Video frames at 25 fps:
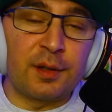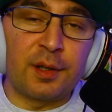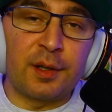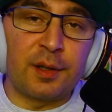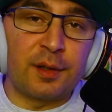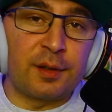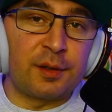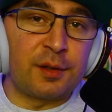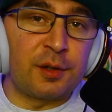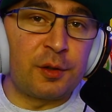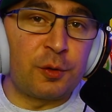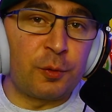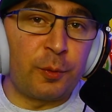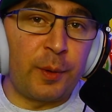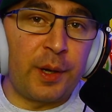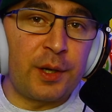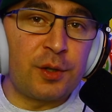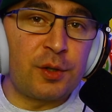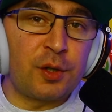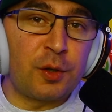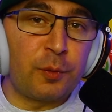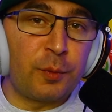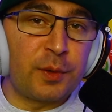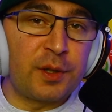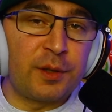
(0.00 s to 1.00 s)

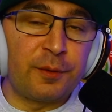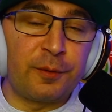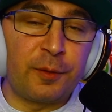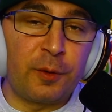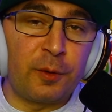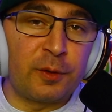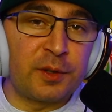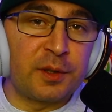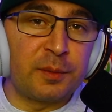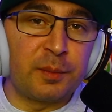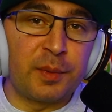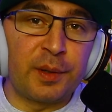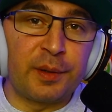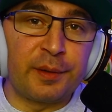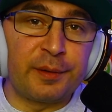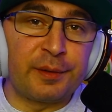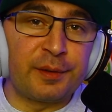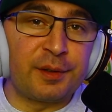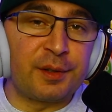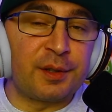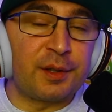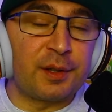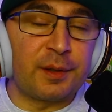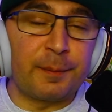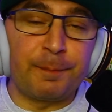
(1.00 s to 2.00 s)
situation with the
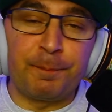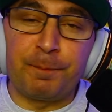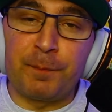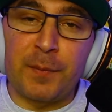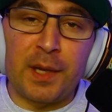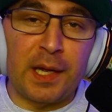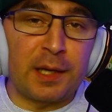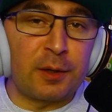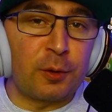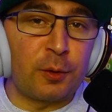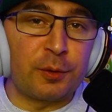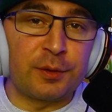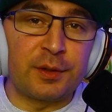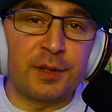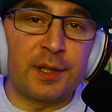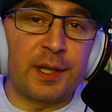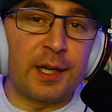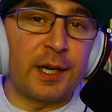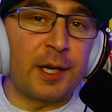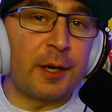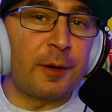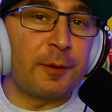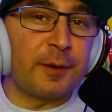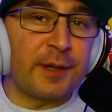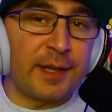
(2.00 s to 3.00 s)
foldables are not
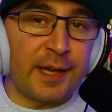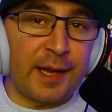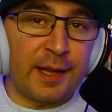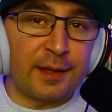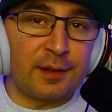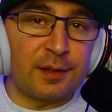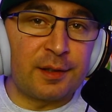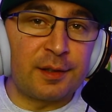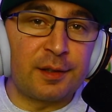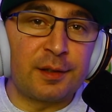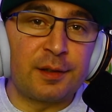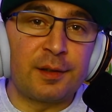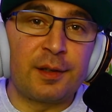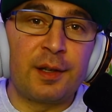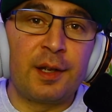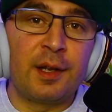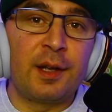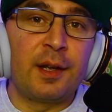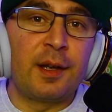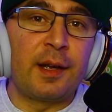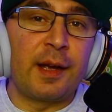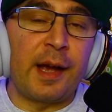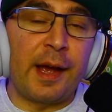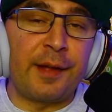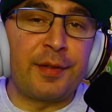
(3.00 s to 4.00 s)
there yet.
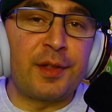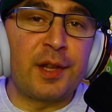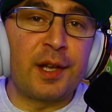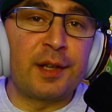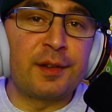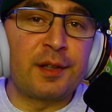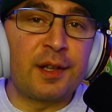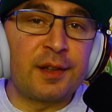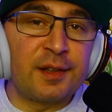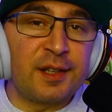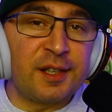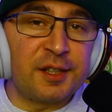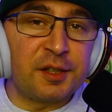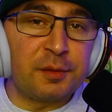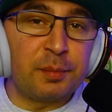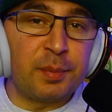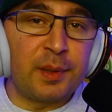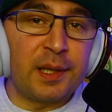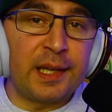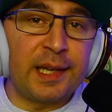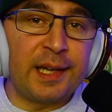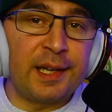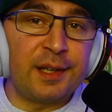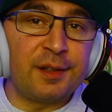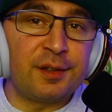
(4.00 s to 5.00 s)
I think the
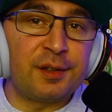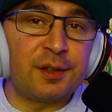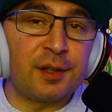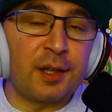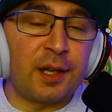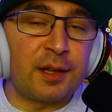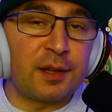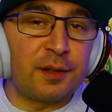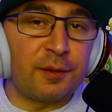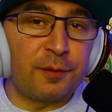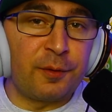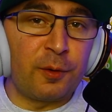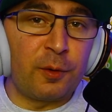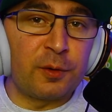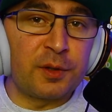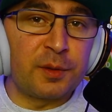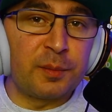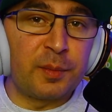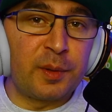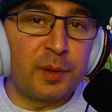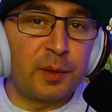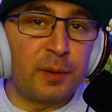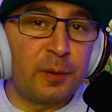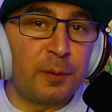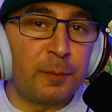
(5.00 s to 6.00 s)
displays and the
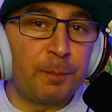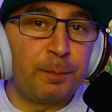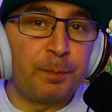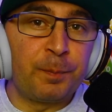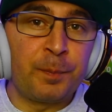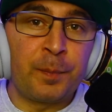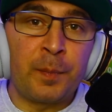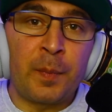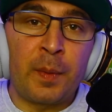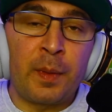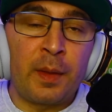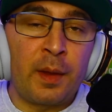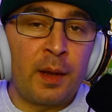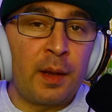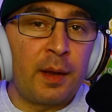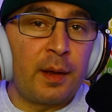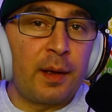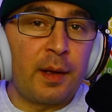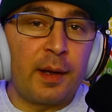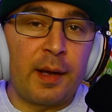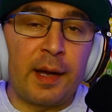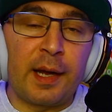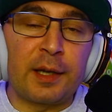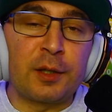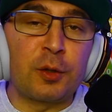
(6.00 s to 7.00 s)
foldable
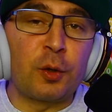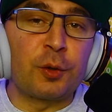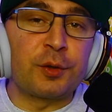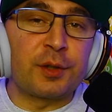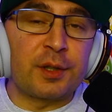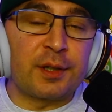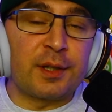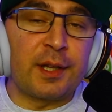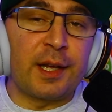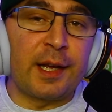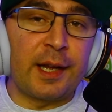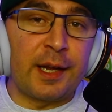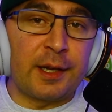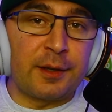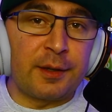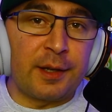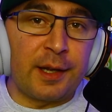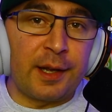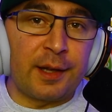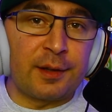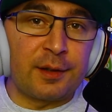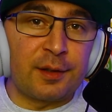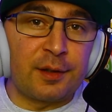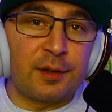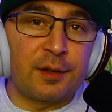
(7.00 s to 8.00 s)
are not there
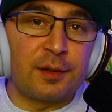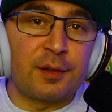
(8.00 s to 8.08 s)
yet.